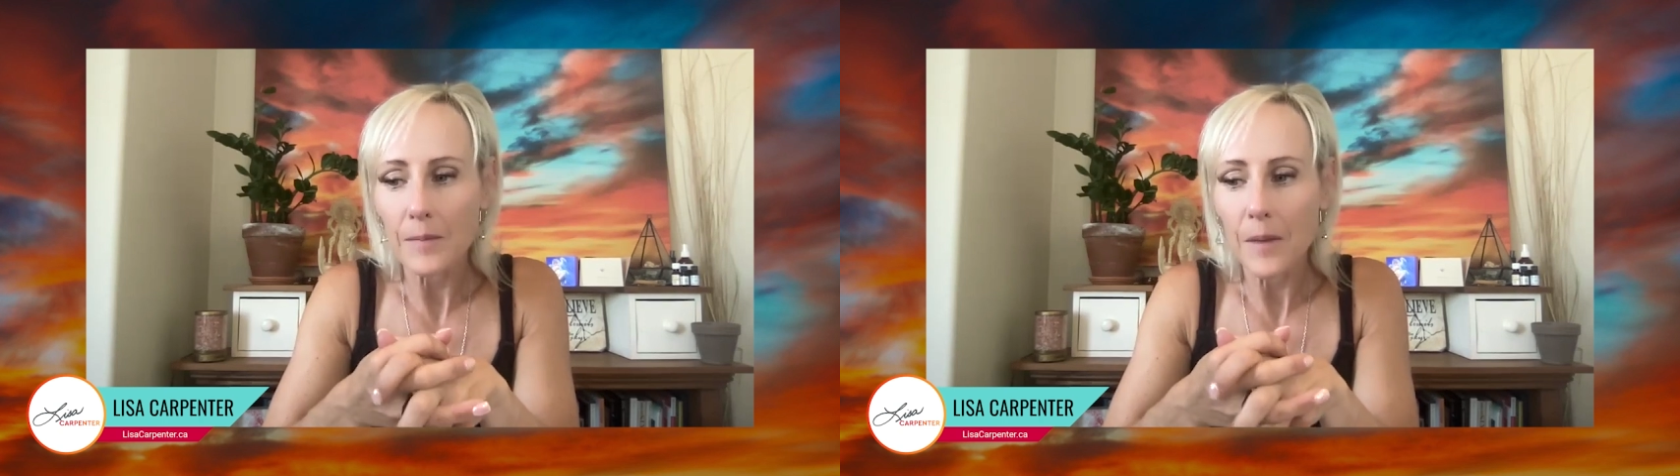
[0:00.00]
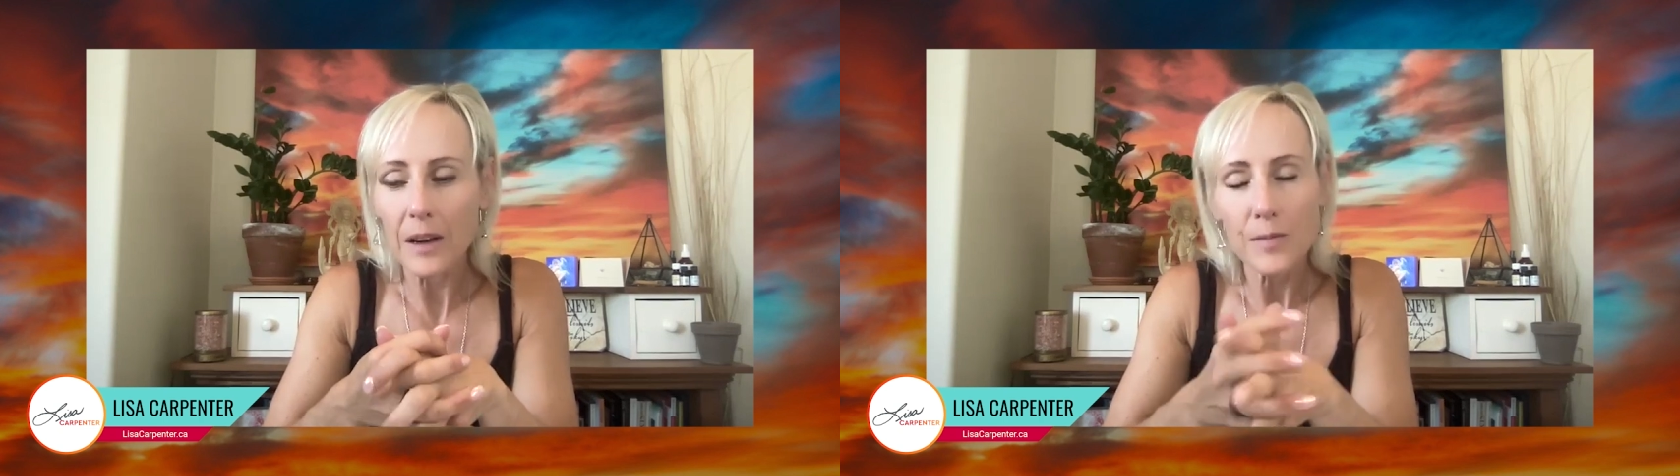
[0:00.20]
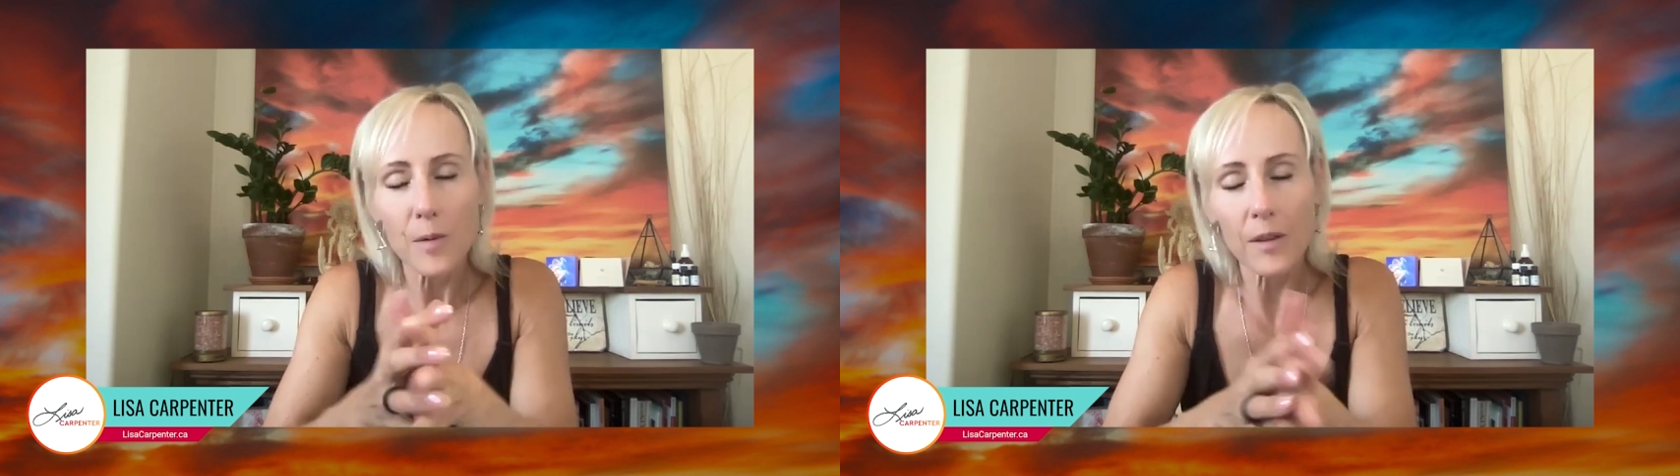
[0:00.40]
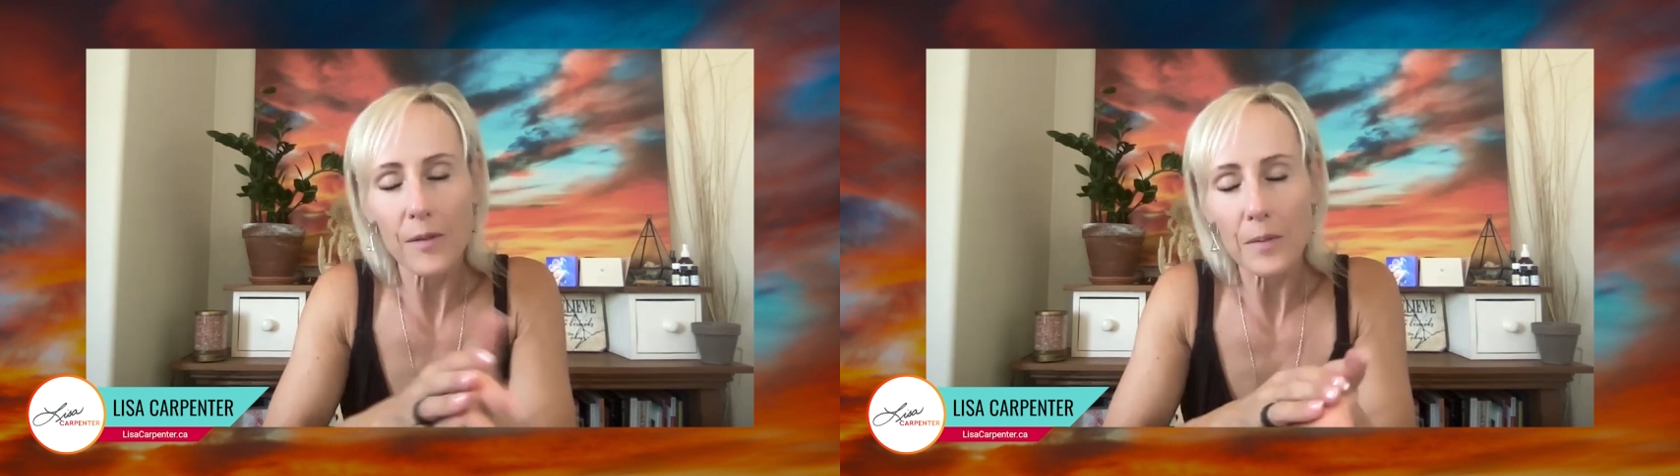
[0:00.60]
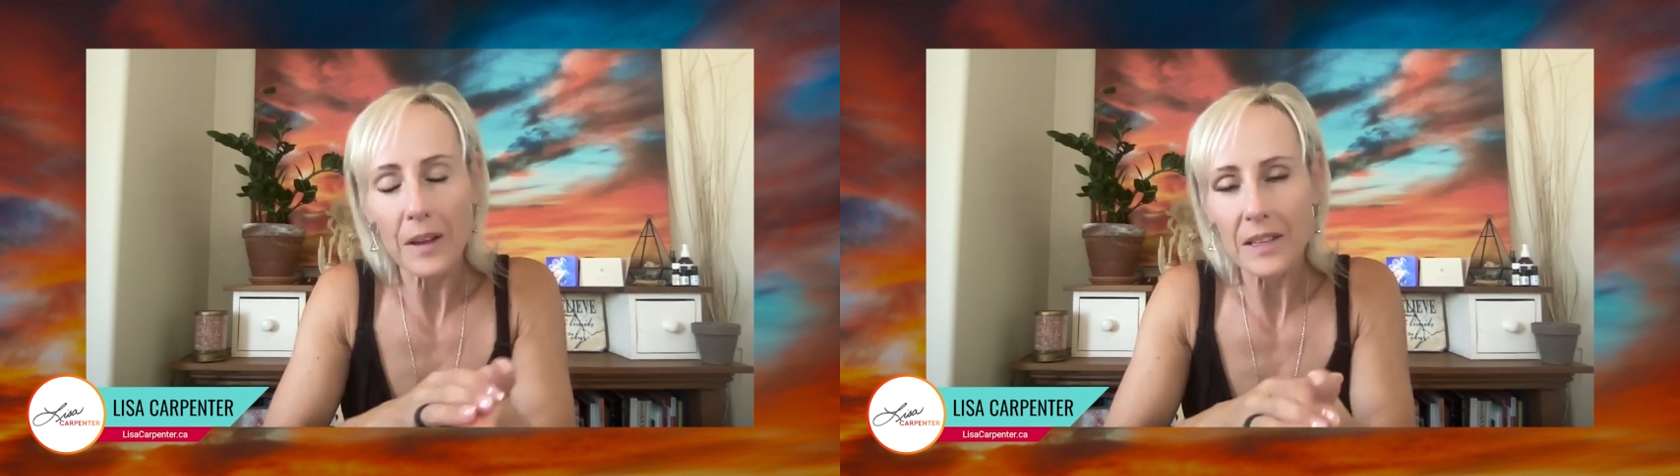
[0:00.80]
much more of
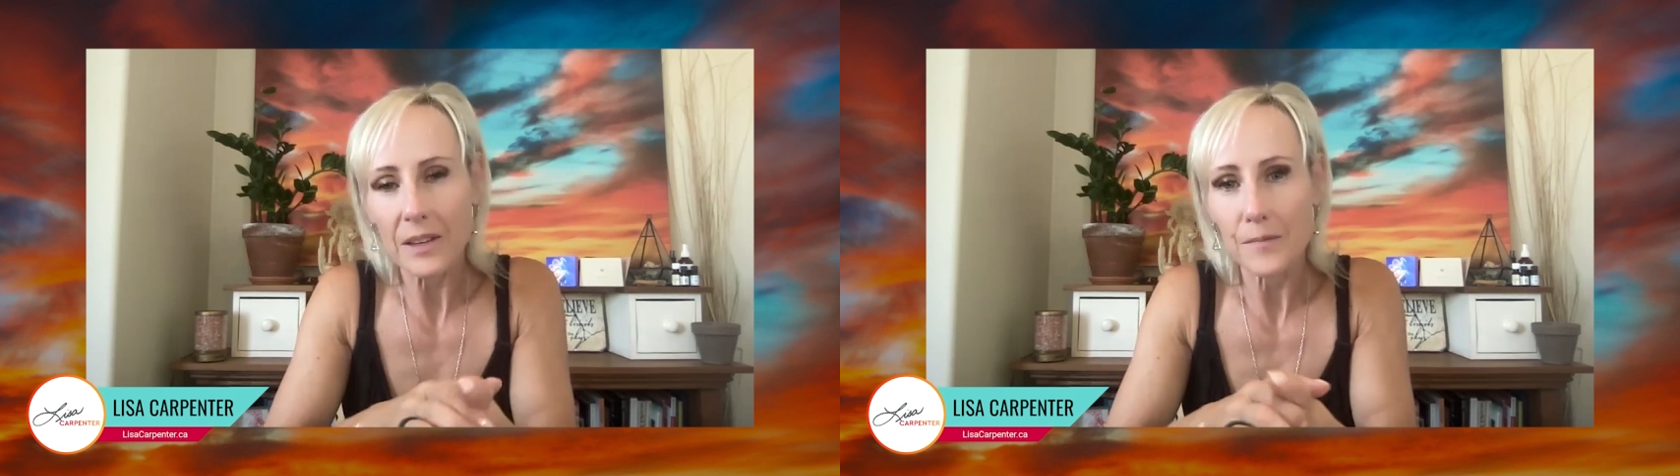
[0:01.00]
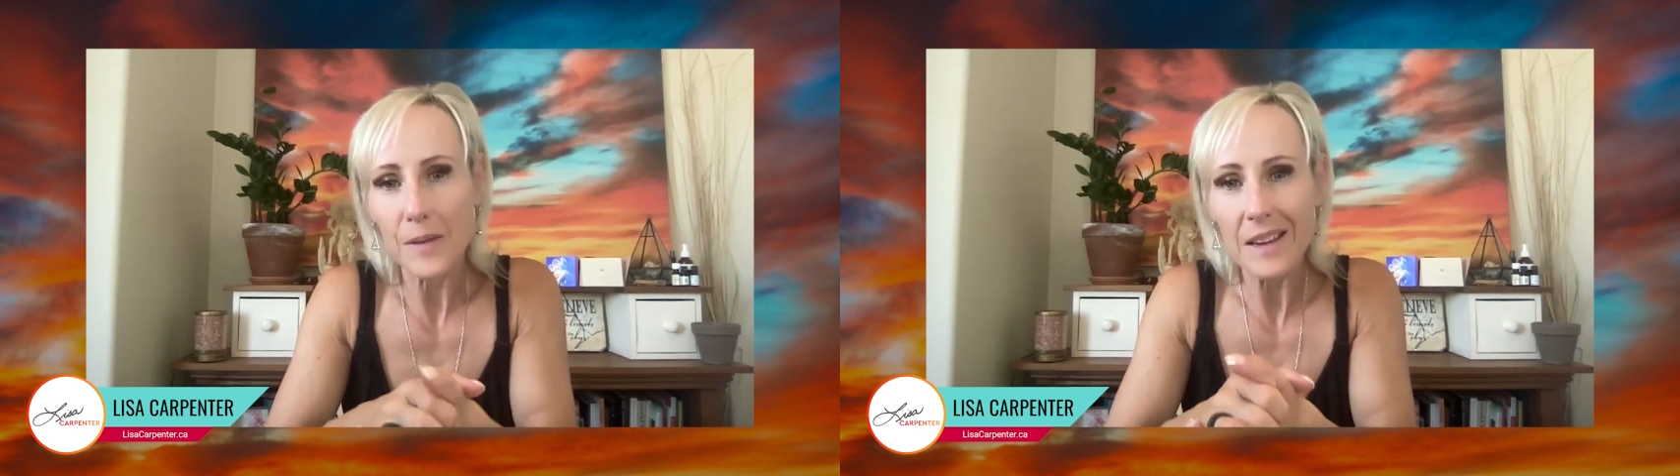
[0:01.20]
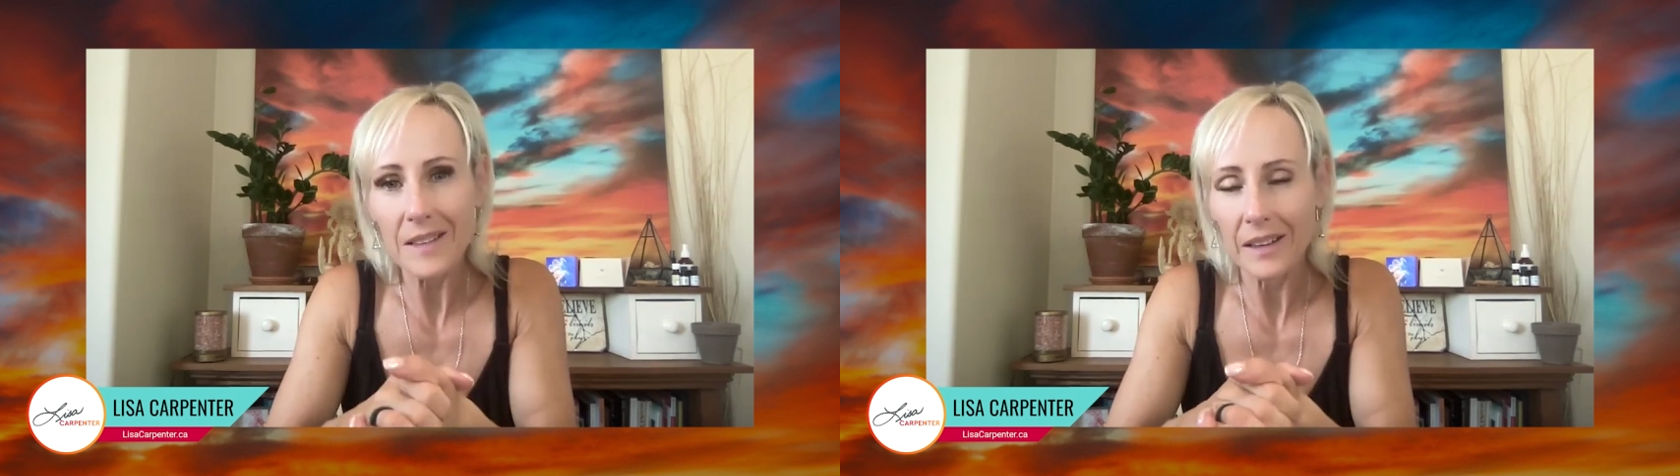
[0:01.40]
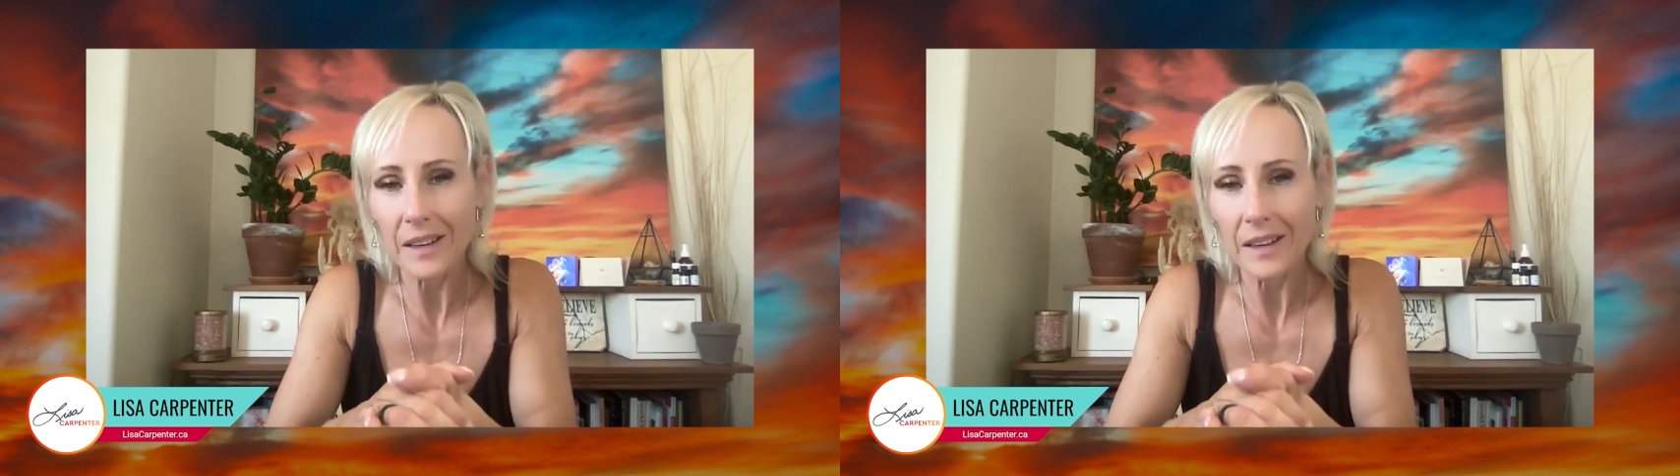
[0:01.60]
a place of peace and